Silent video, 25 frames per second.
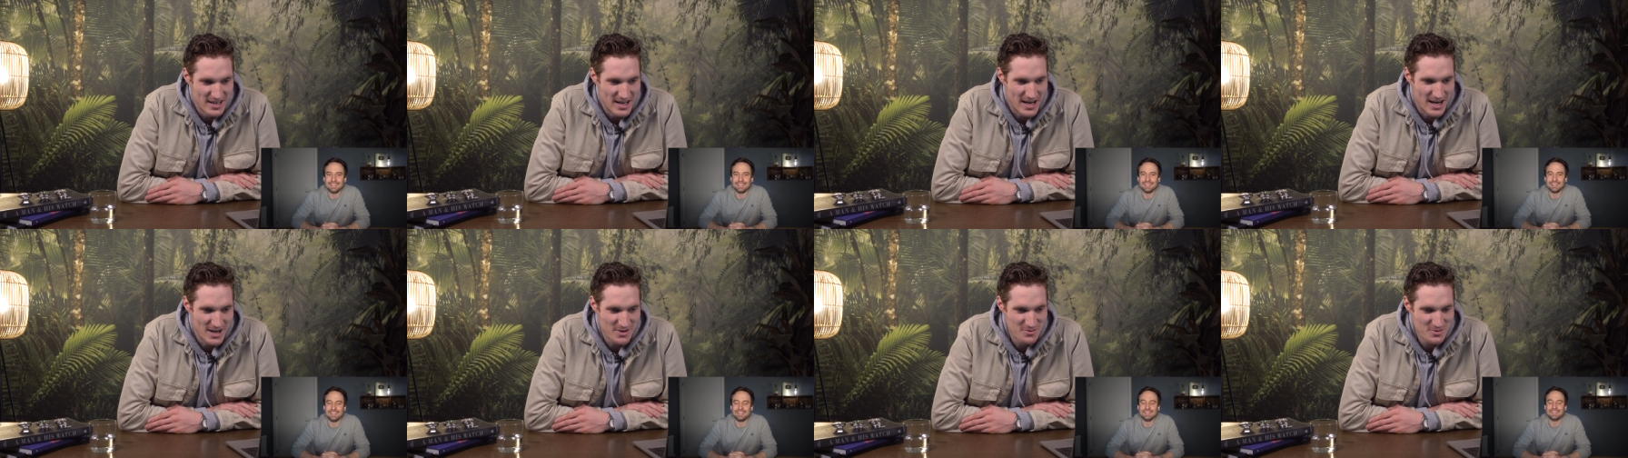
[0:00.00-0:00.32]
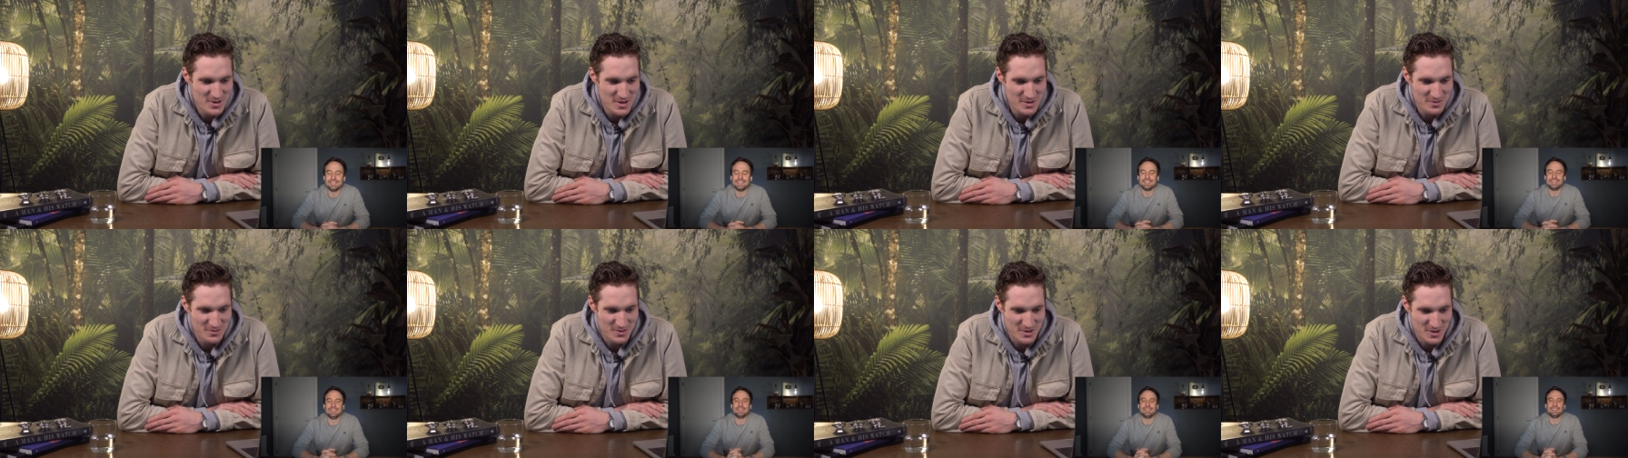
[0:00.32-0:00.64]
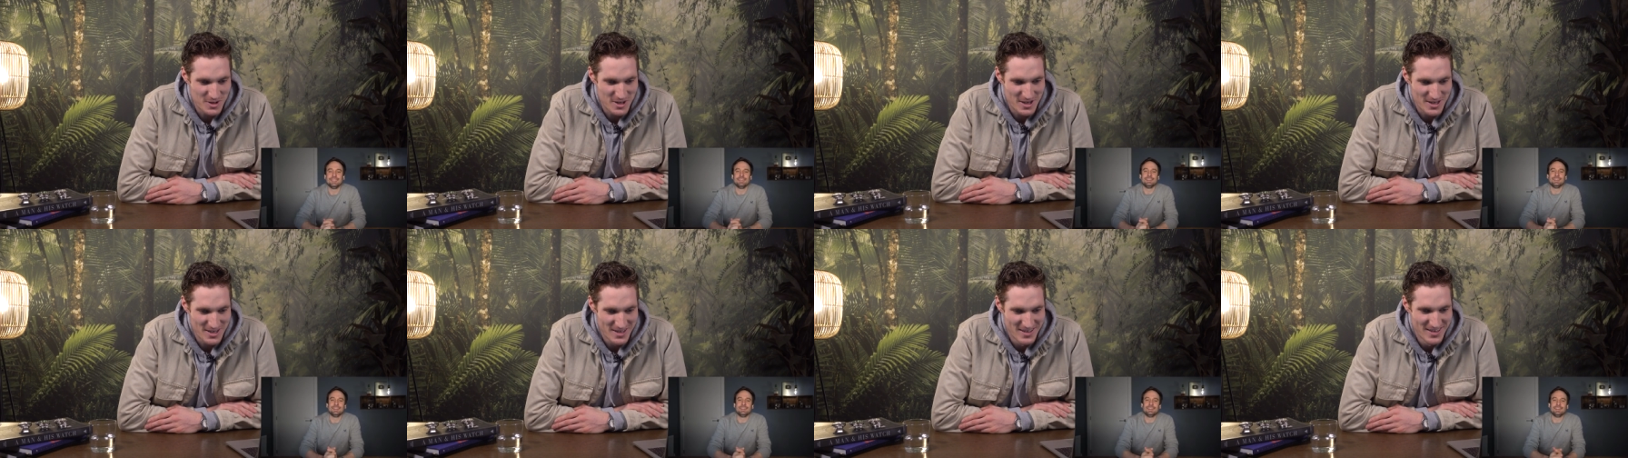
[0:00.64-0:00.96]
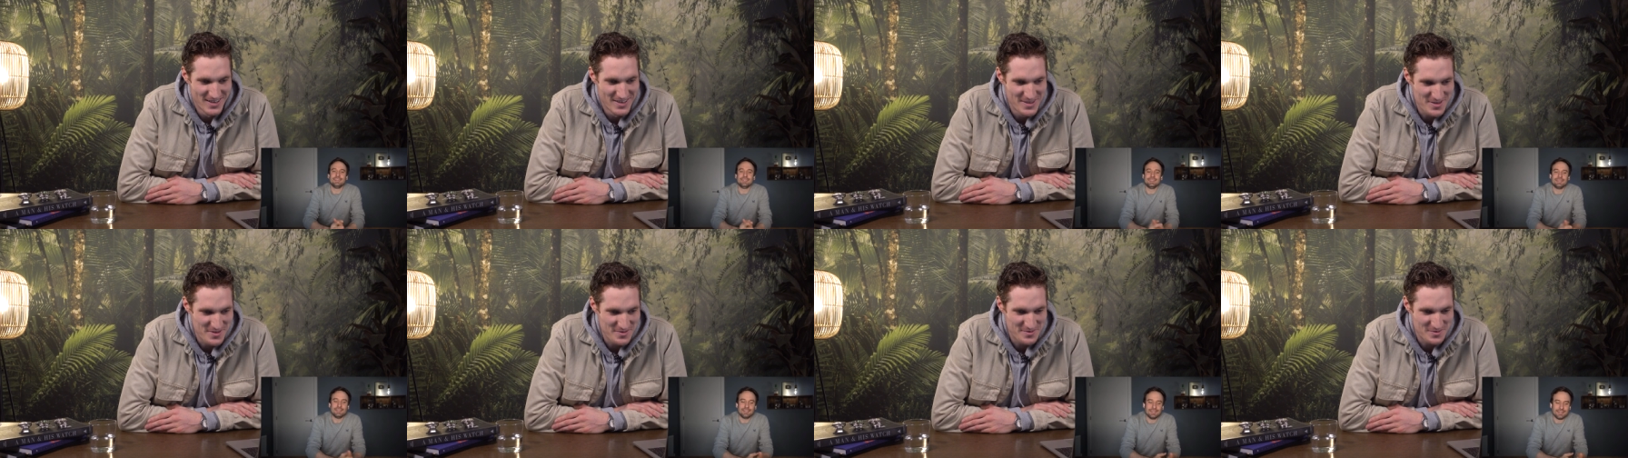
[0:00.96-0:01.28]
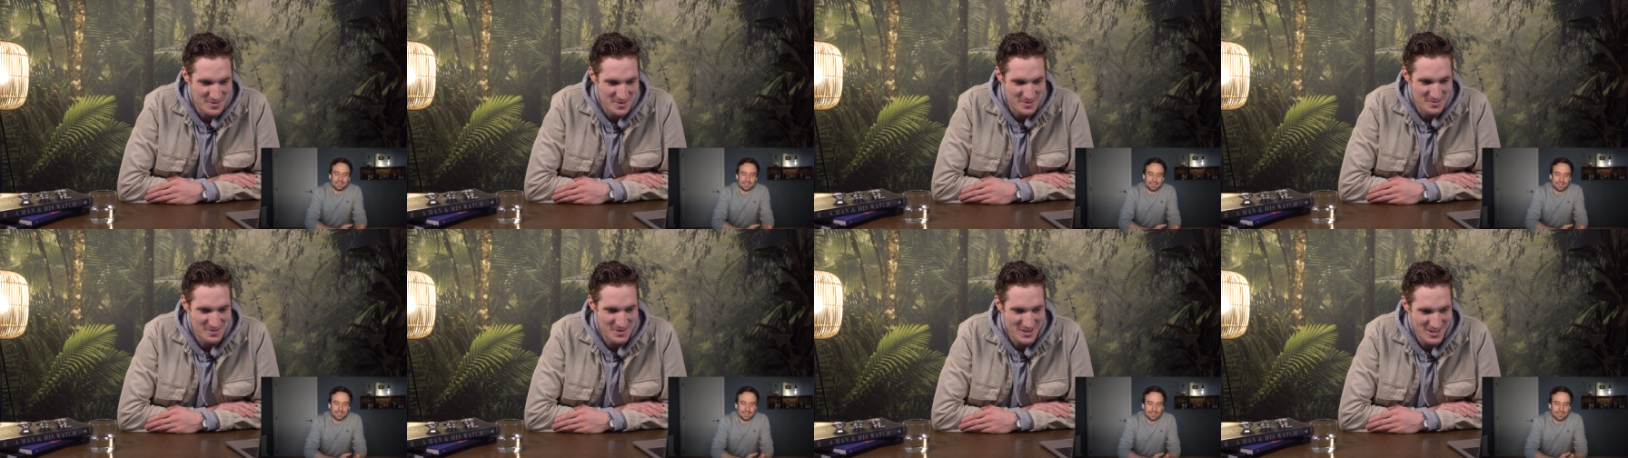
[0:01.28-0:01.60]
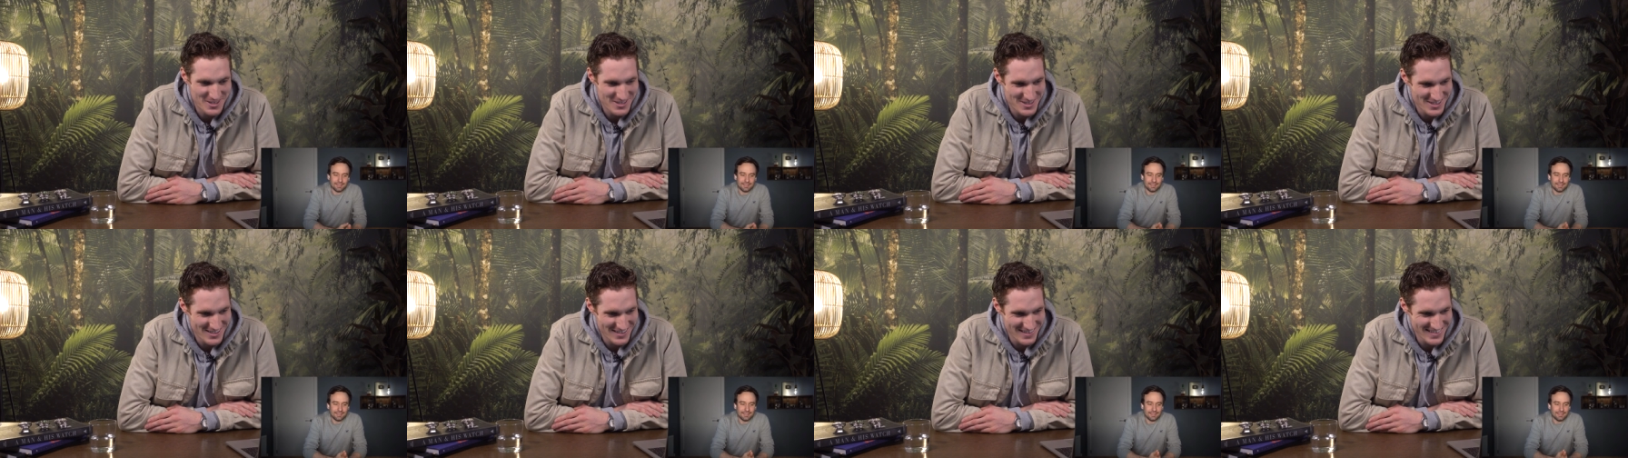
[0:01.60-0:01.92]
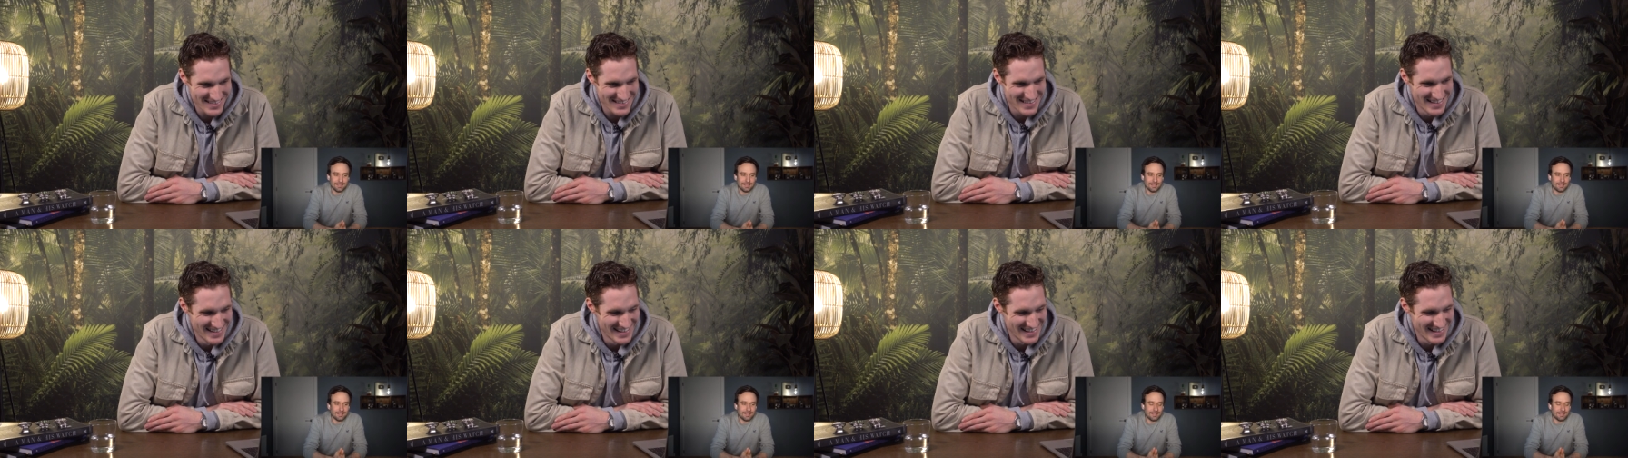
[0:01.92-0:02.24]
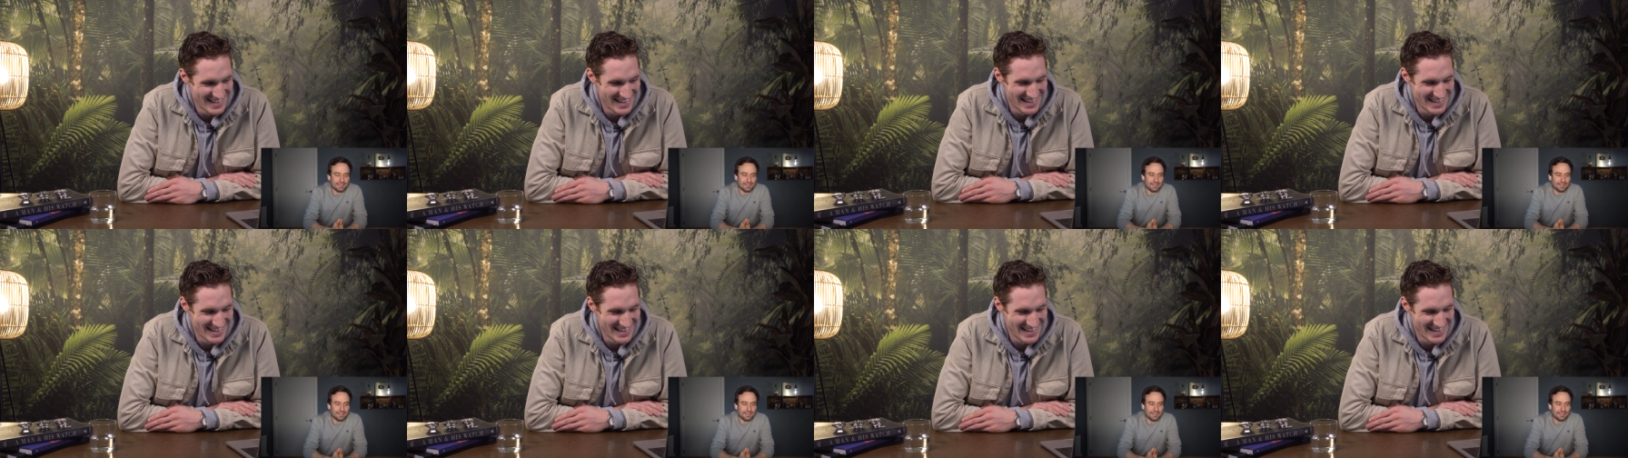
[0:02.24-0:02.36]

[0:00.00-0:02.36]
hungry for, for watches?